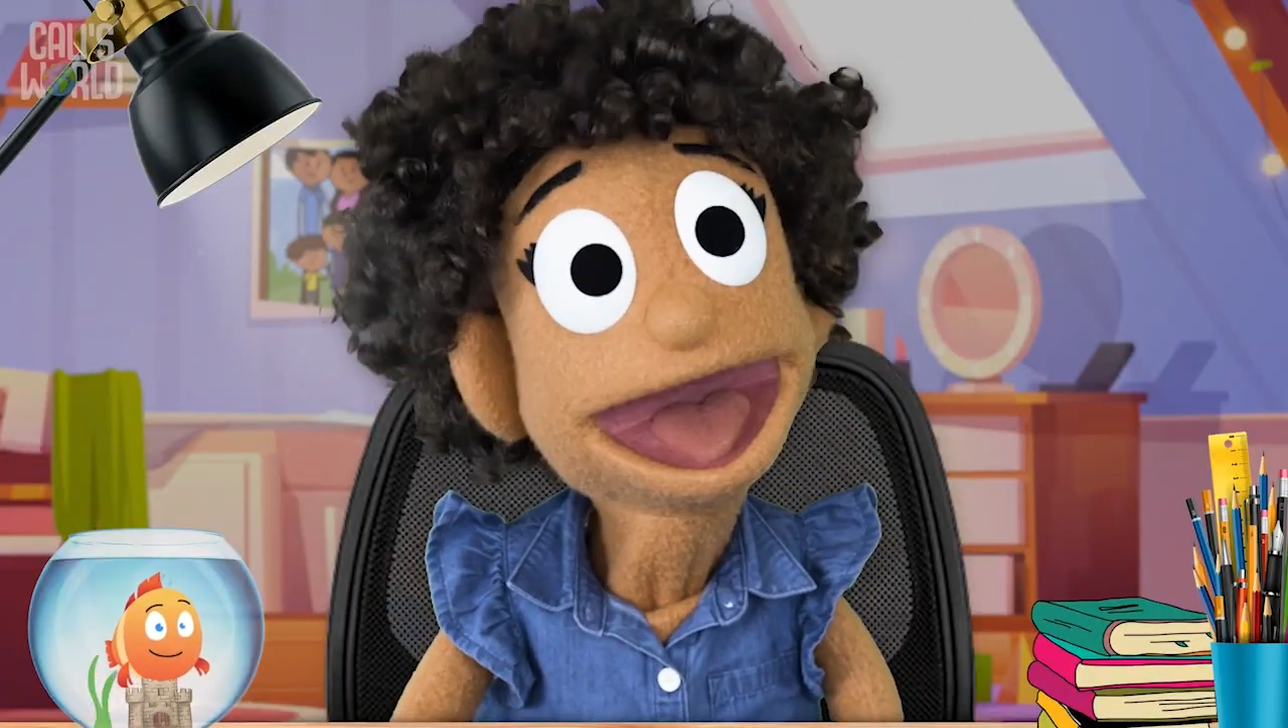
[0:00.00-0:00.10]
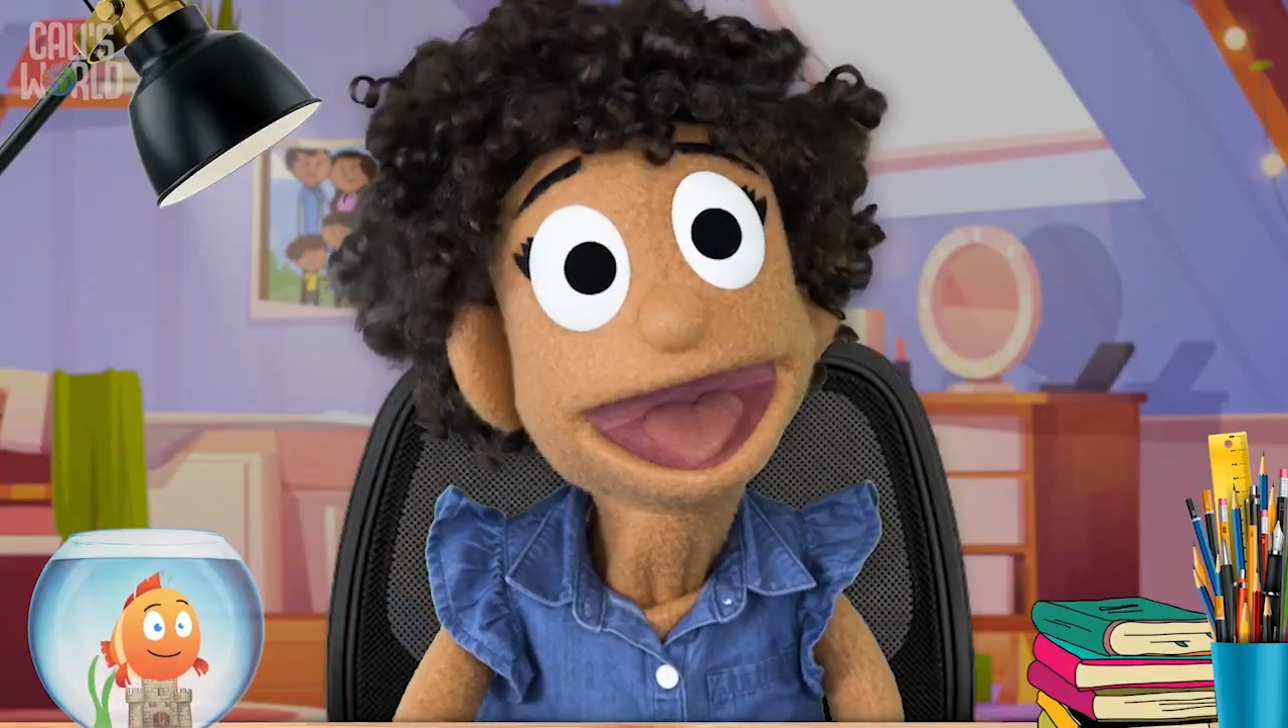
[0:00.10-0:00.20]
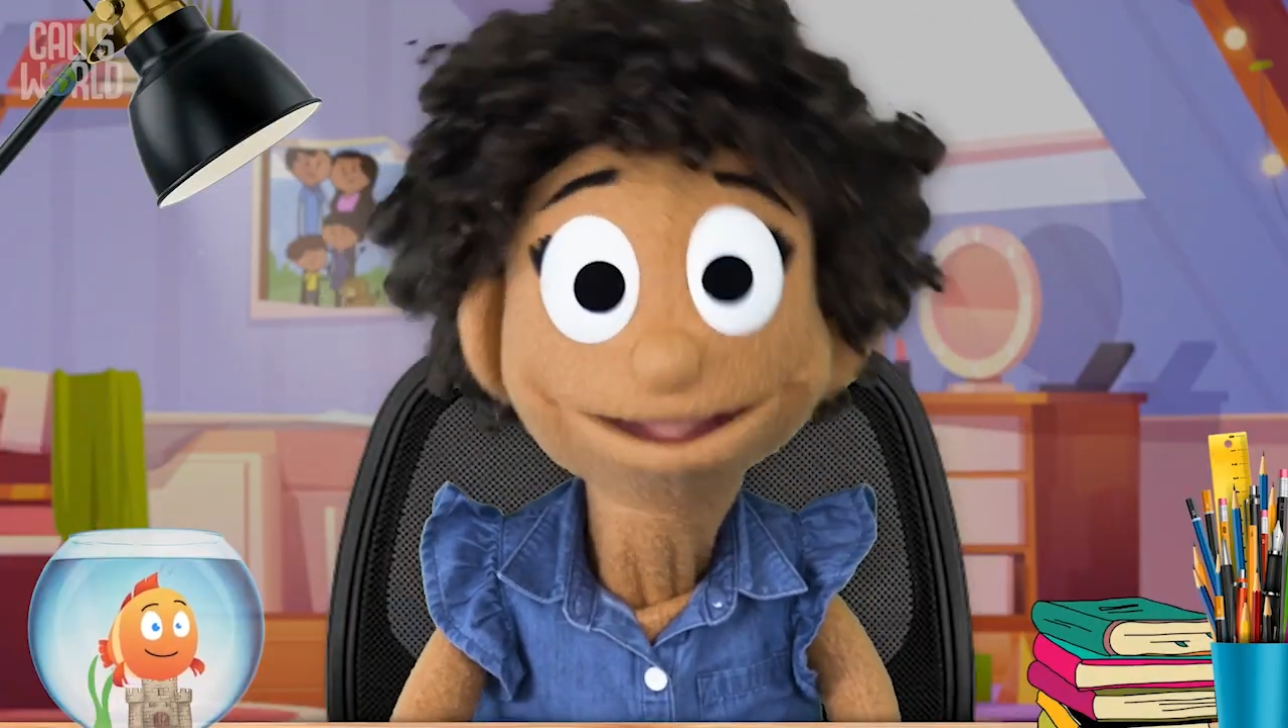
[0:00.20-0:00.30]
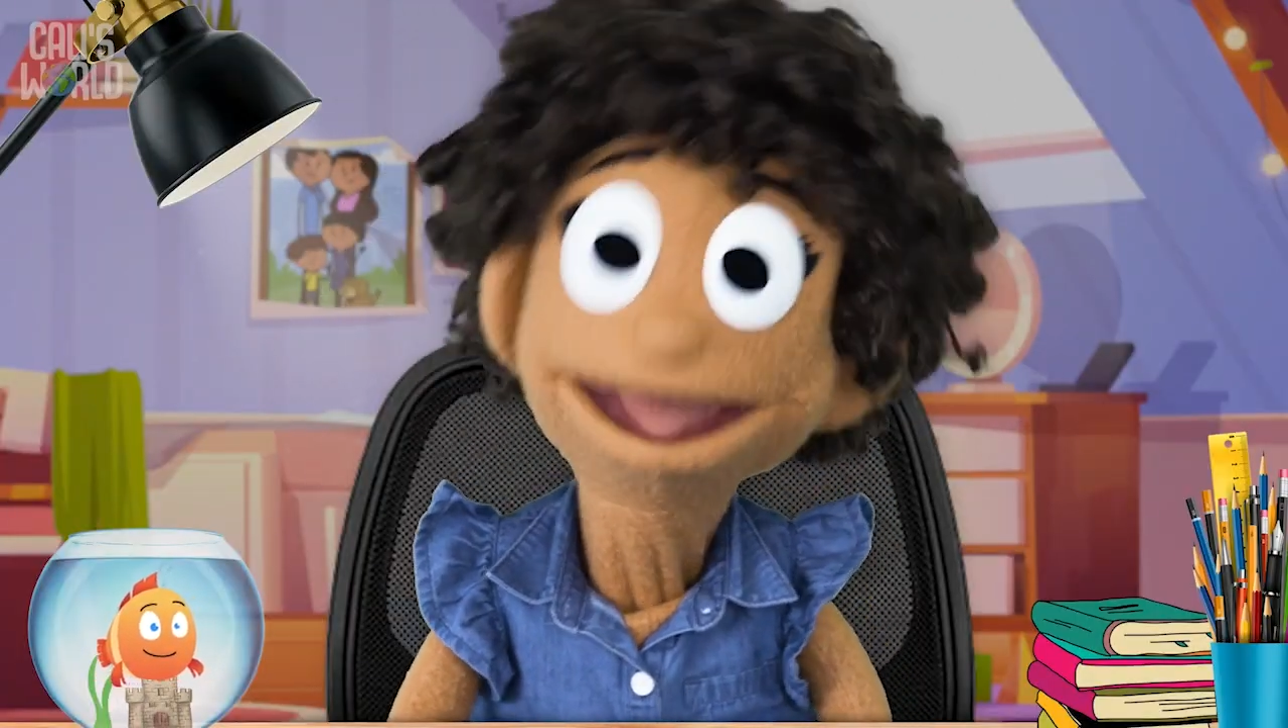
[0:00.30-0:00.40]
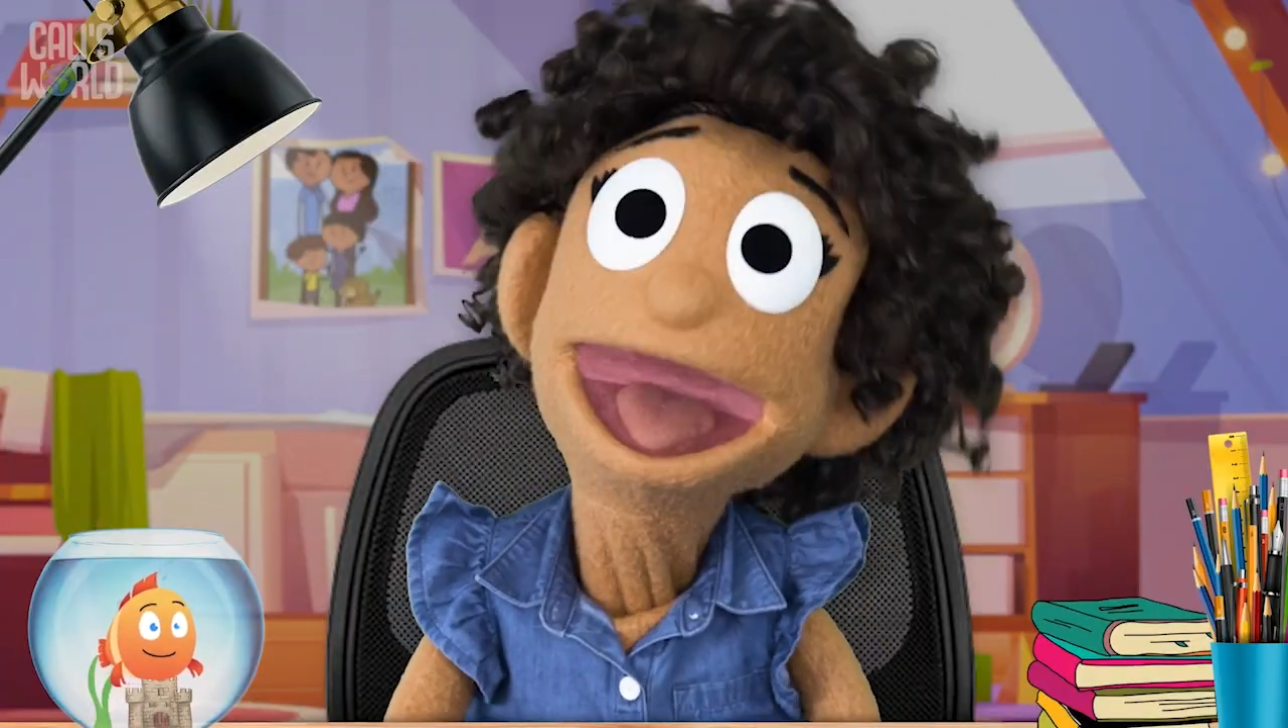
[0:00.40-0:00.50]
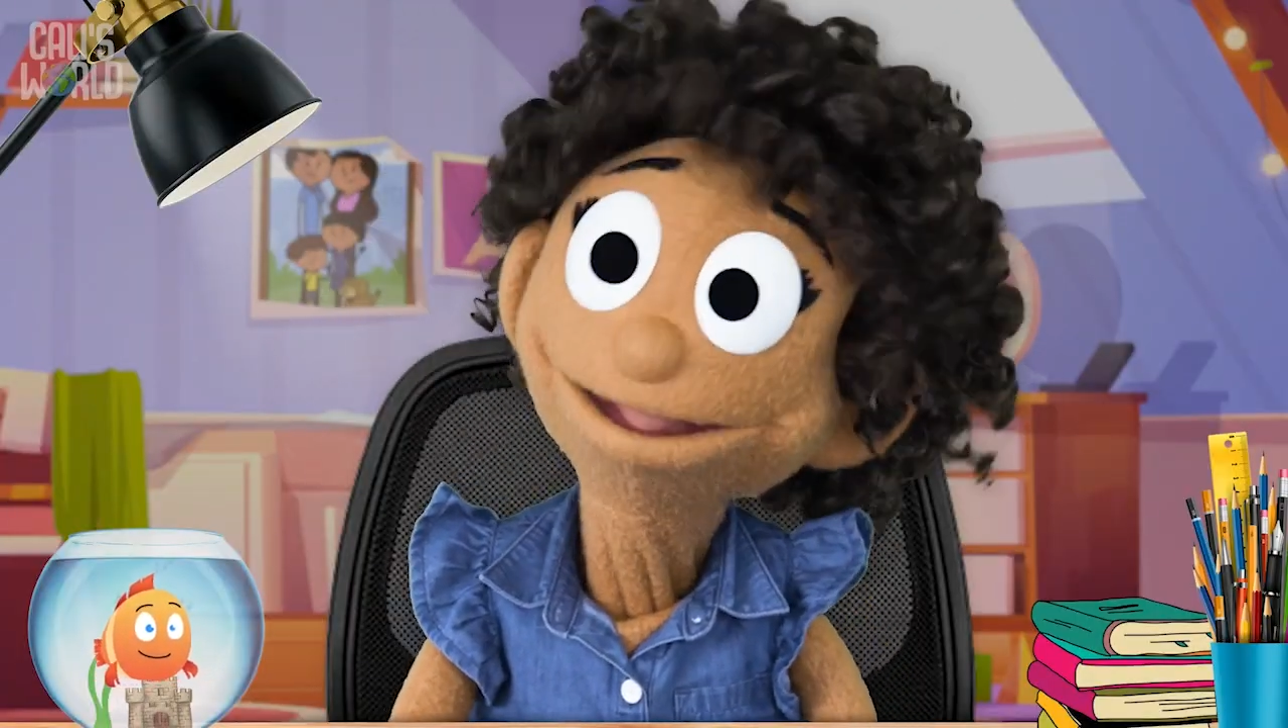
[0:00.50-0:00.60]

cries